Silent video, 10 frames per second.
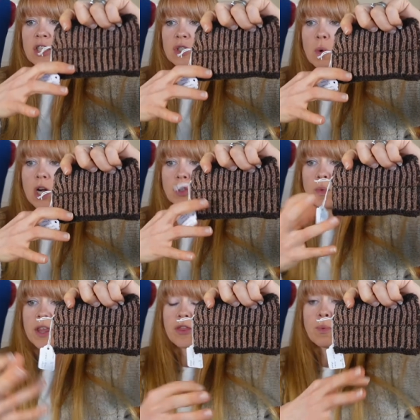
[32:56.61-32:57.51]
the
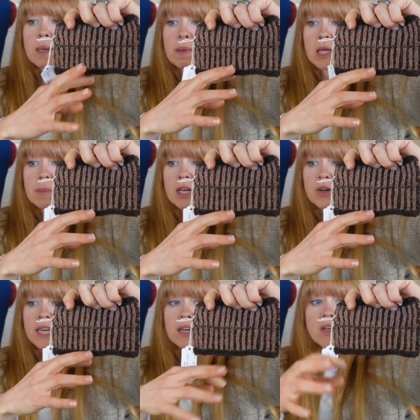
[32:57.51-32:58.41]
swatch with three
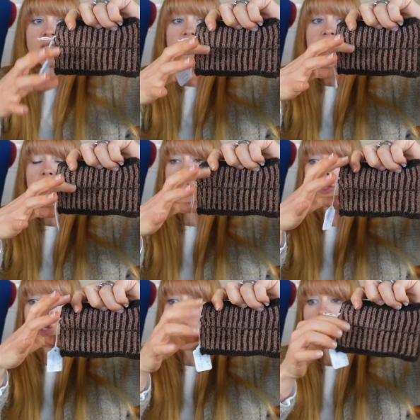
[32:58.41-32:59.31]
millimeter needles, and on
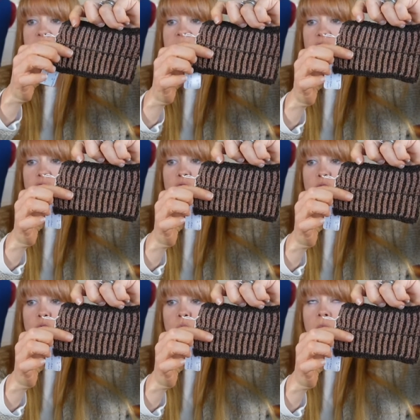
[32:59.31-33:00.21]
the top is
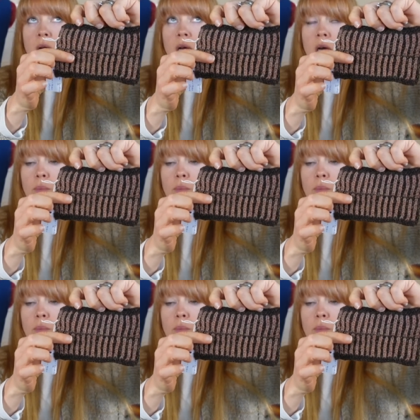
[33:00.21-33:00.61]
two